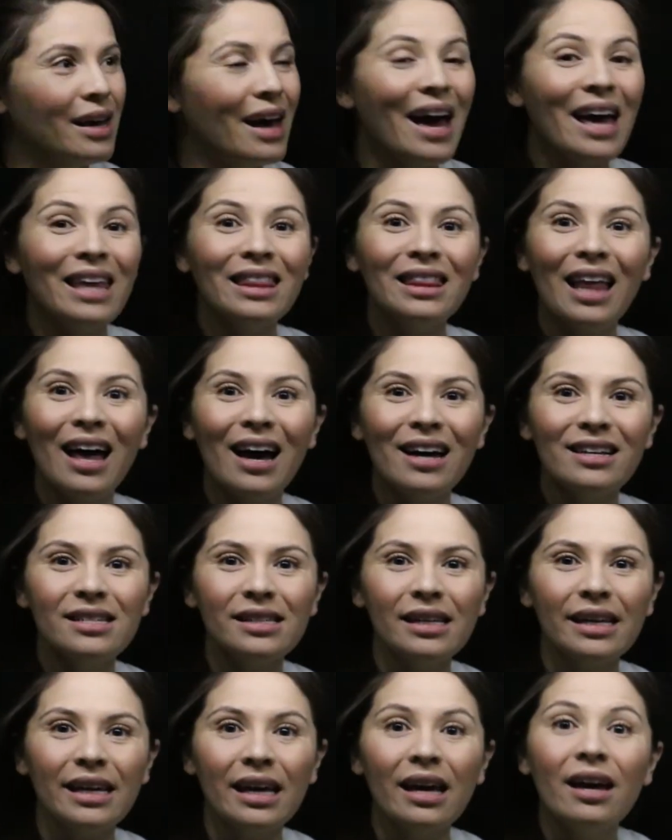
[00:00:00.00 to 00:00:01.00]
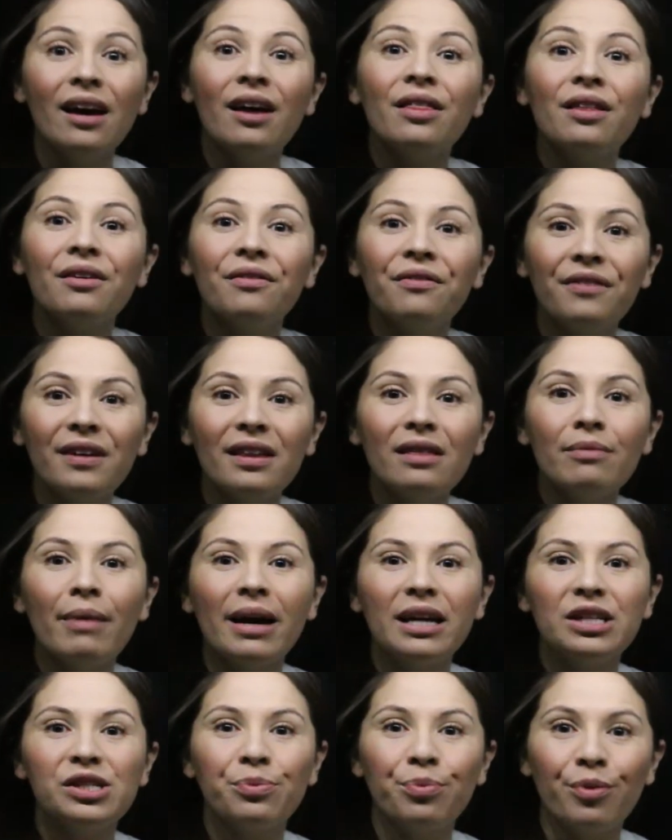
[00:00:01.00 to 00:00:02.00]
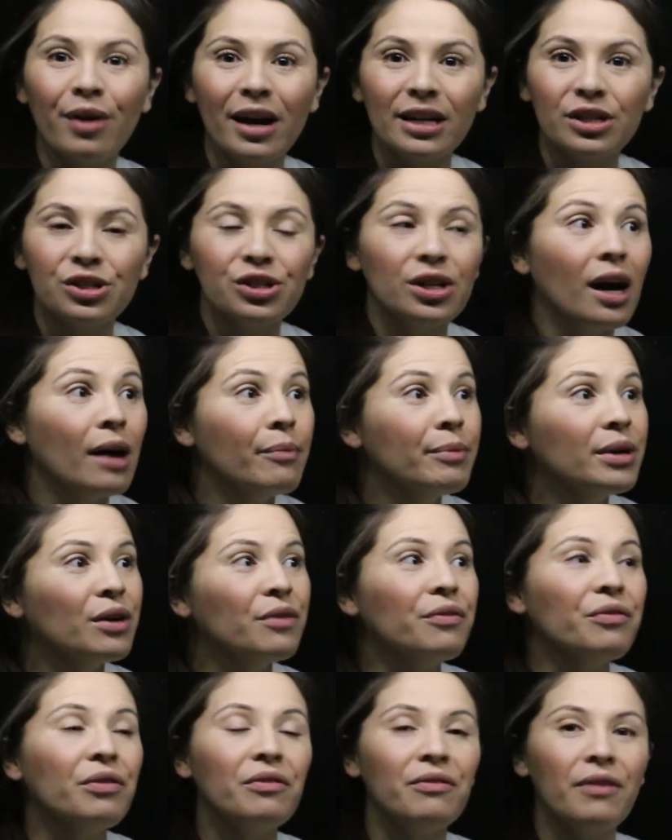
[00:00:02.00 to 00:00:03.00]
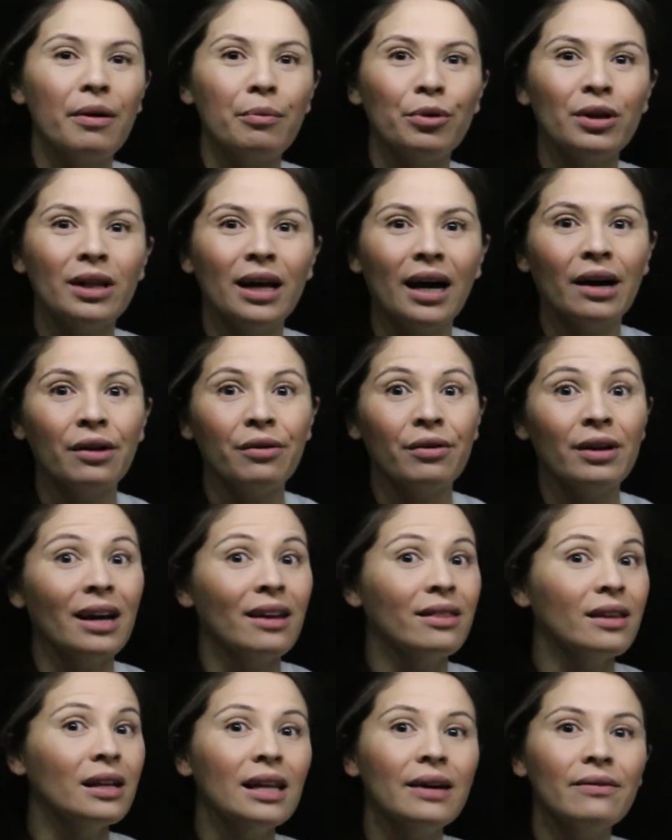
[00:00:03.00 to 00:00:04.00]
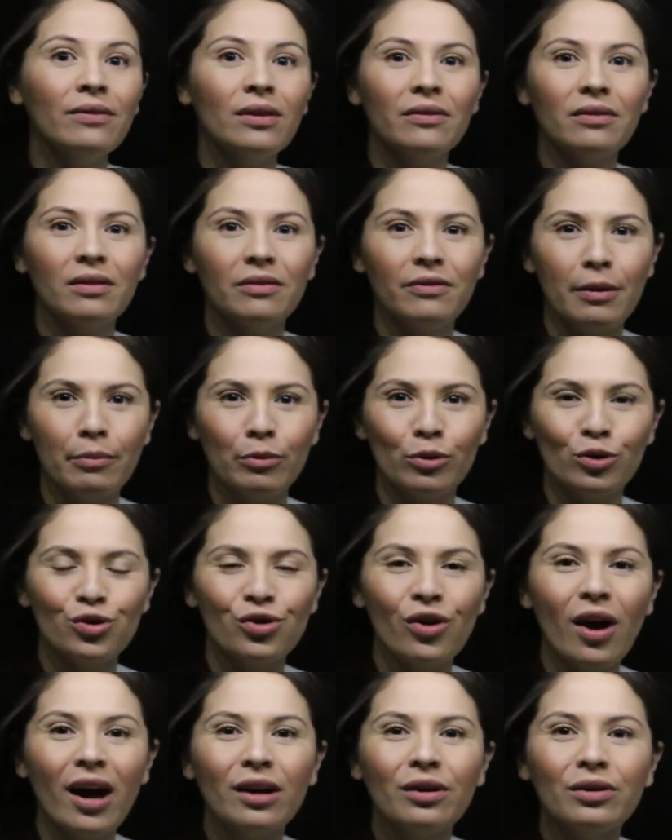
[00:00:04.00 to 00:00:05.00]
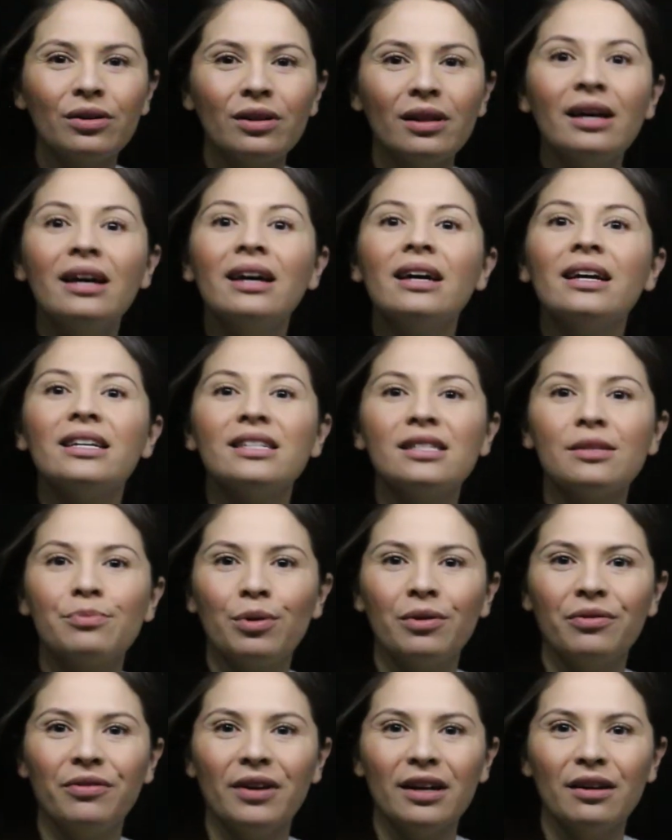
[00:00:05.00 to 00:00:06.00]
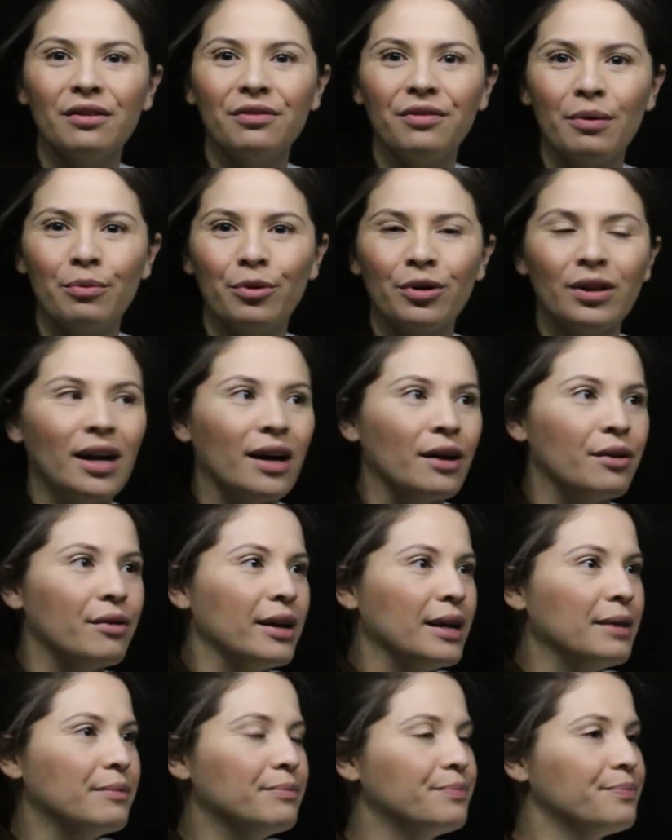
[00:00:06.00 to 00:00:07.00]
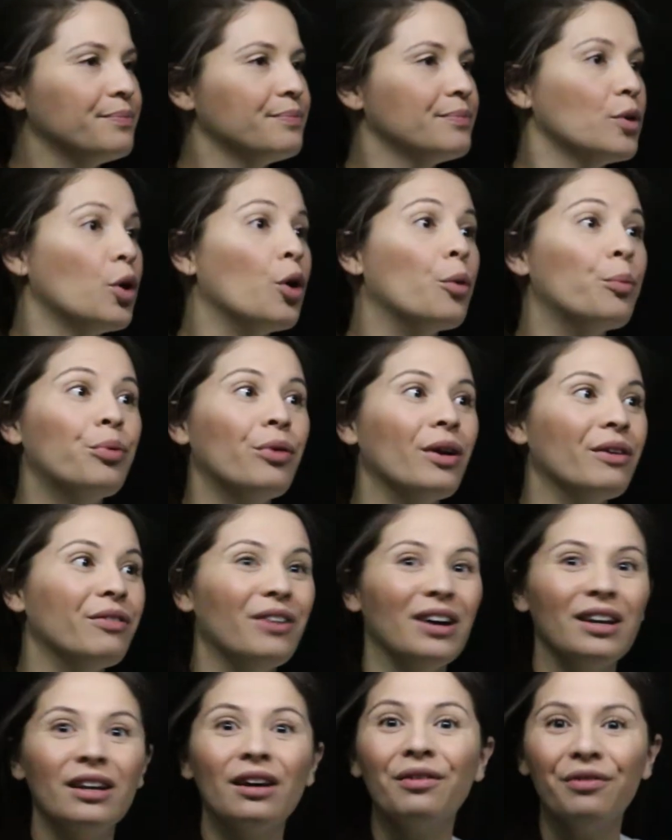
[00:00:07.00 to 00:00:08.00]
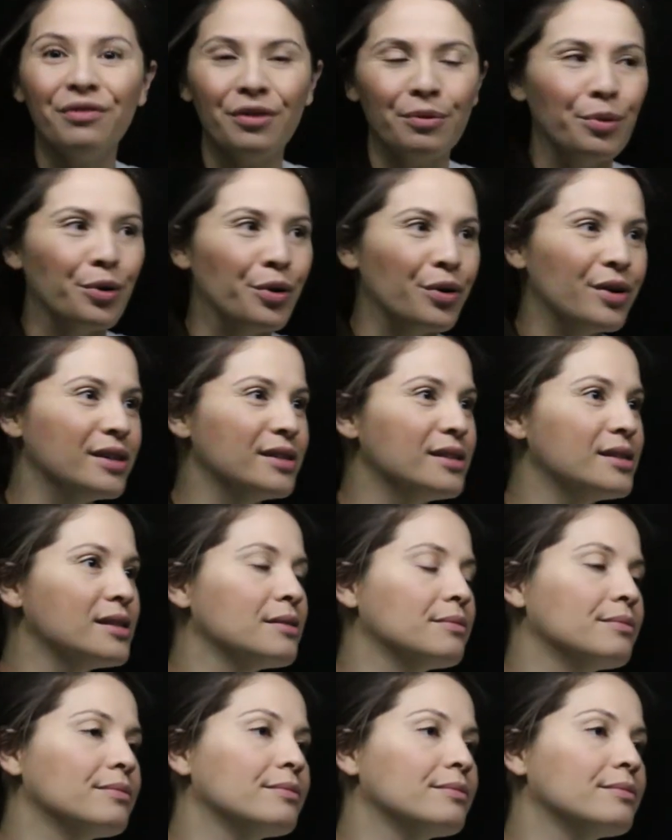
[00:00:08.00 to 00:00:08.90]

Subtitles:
And lastly, the 5th major branch coming off the femoral artery at the level of the femoral triangle is the profunda femoral artery, or profunda femoris.